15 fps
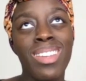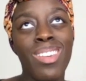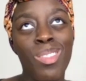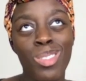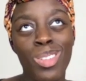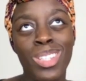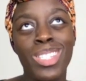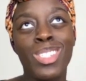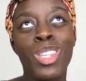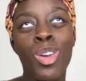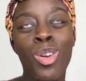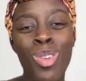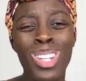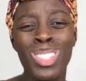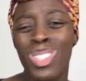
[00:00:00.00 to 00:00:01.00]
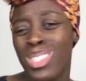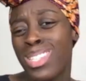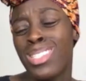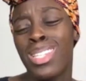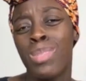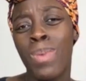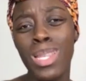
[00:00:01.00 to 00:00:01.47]
Oh, so who does your
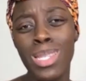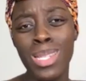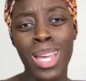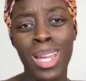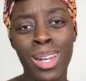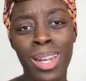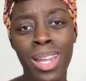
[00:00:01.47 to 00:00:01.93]
sister speak to then?